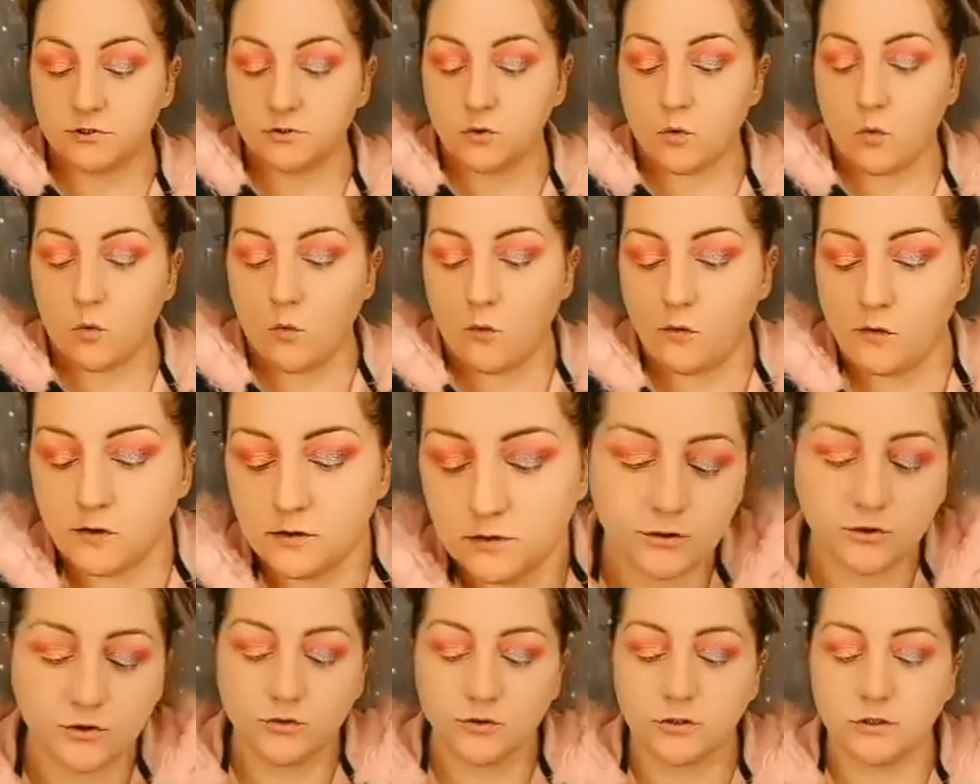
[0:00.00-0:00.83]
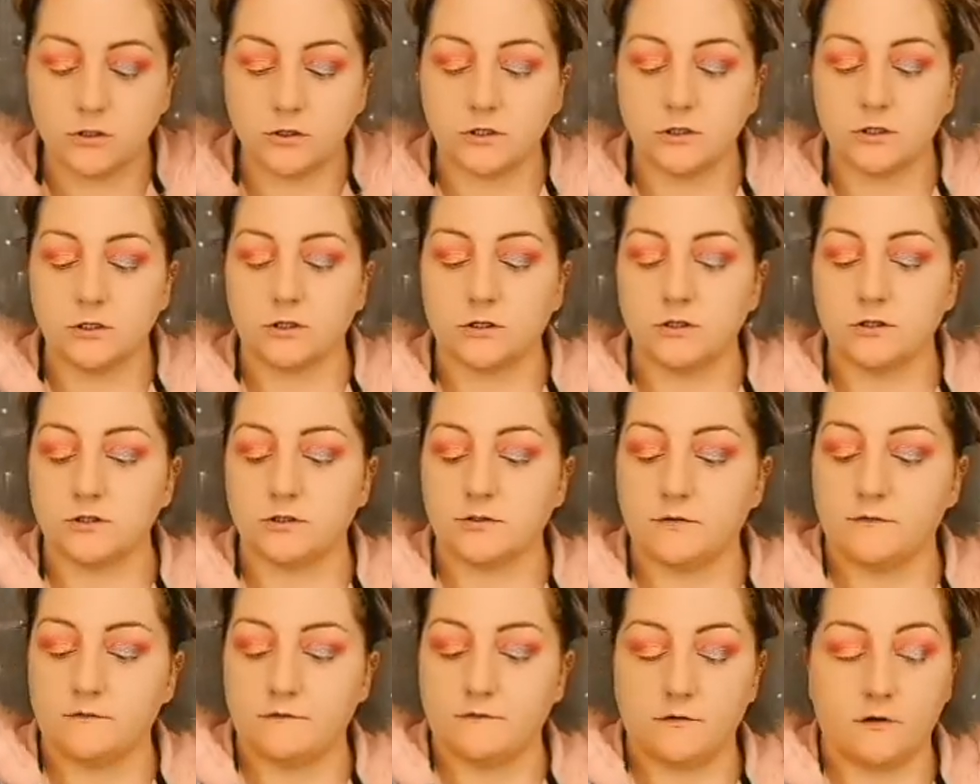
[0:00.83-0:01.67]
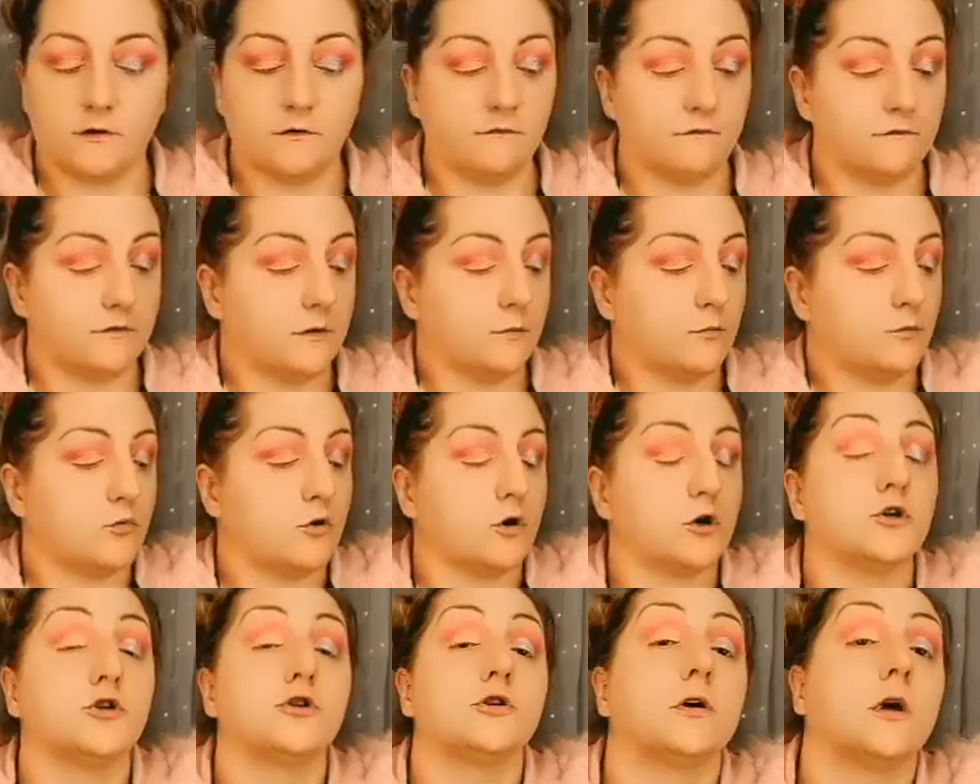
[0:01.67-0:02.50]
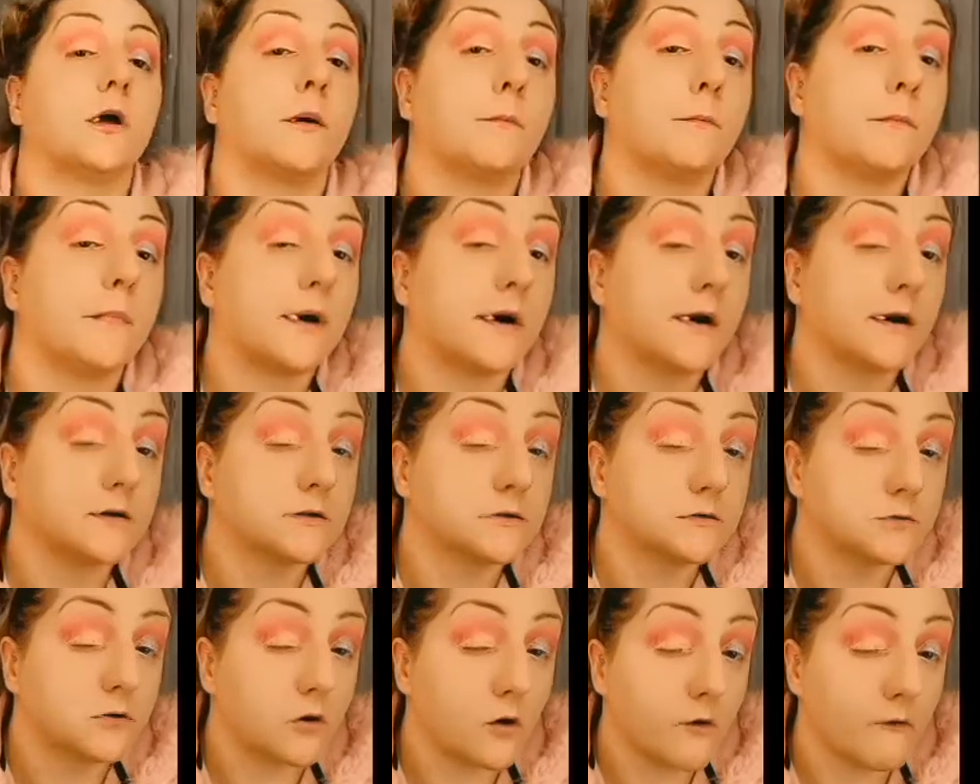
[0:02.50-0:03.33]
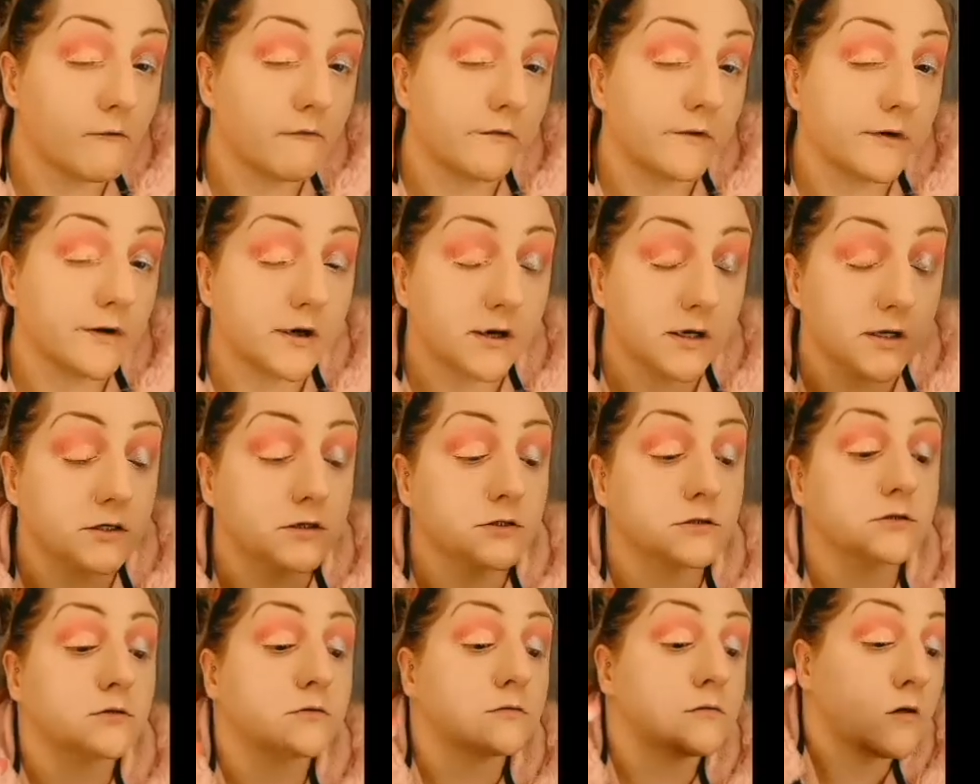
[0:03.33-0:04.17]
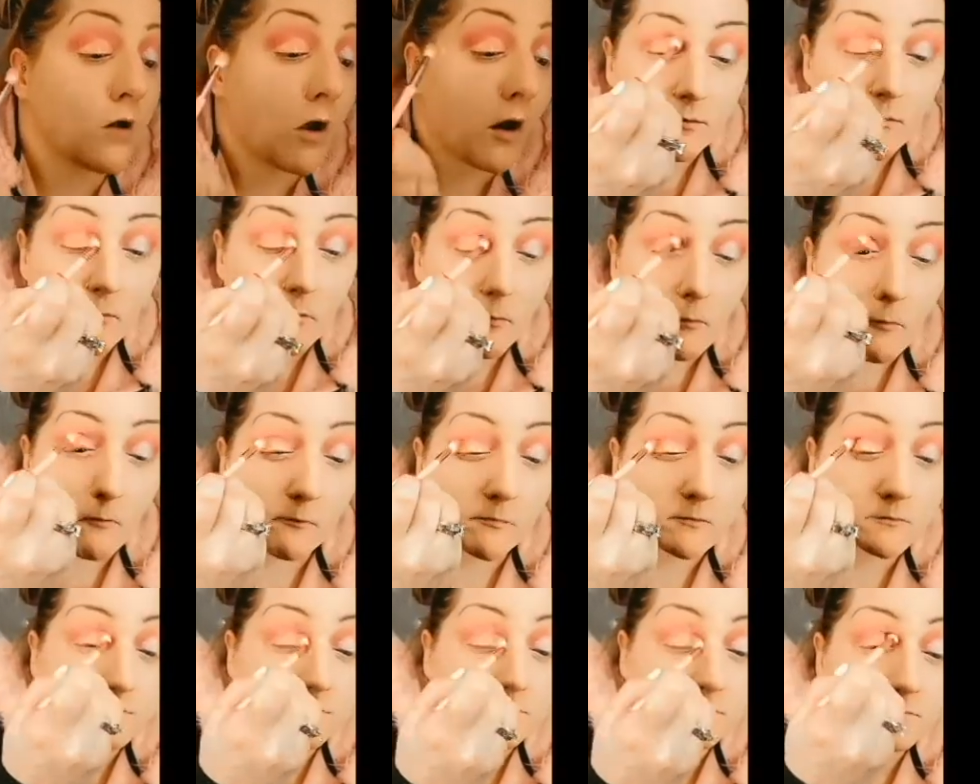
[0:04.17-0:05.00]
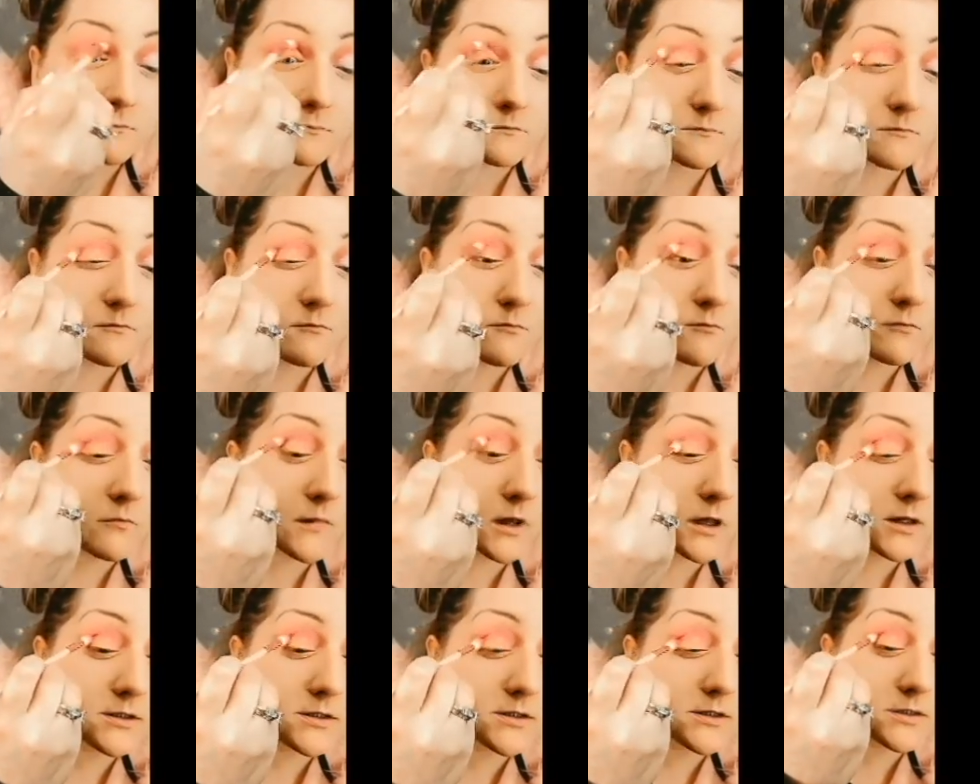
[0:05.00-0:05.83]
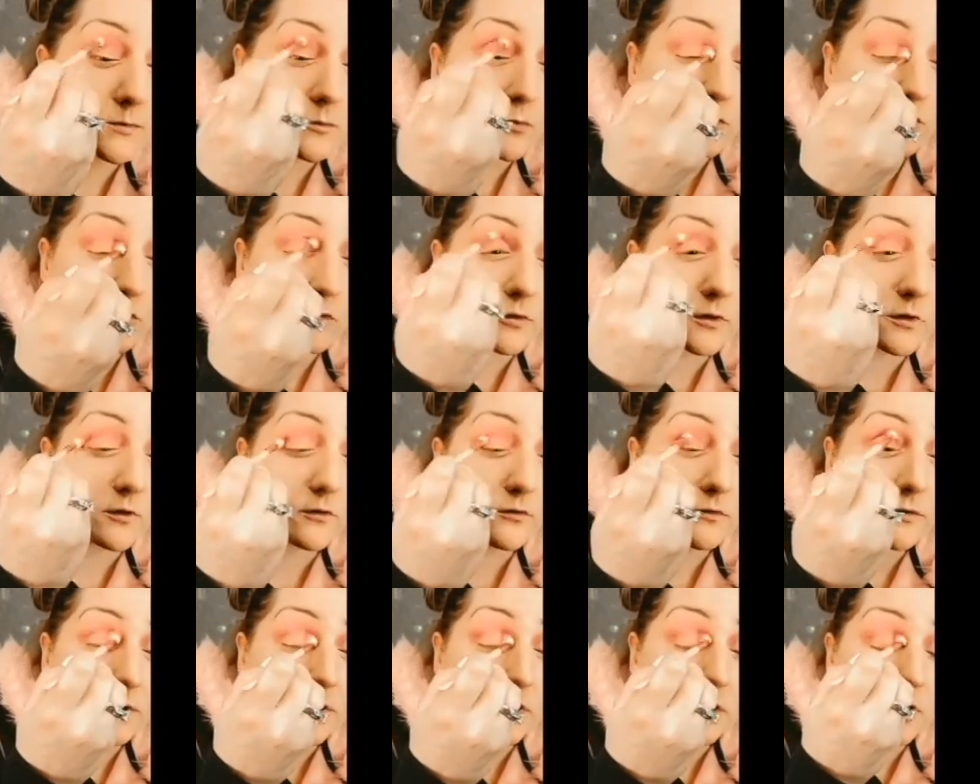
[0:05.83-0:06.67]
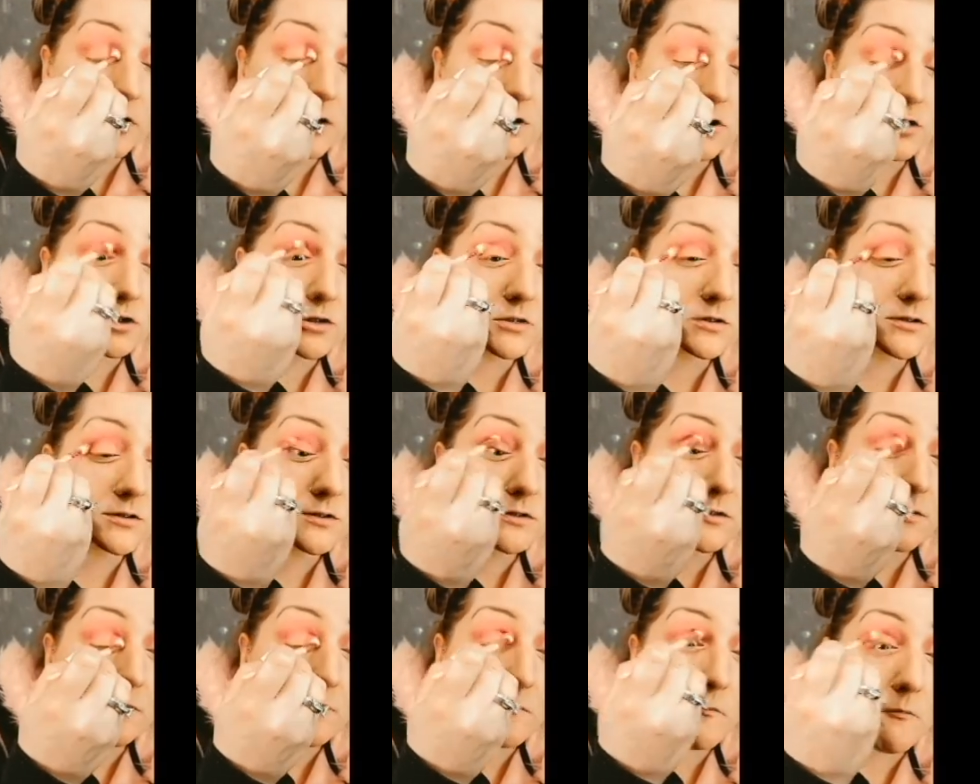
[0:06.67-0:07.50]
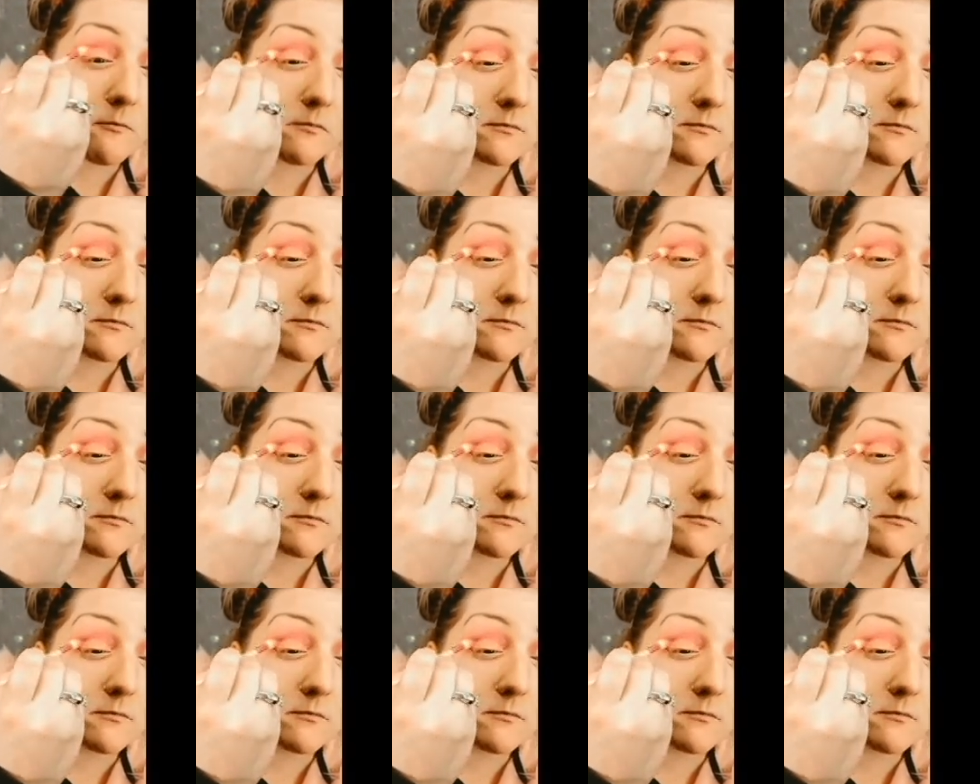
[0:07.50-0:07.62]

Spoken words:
So I'm going to take this fluffy brush and get back over here. Smooth out the edges.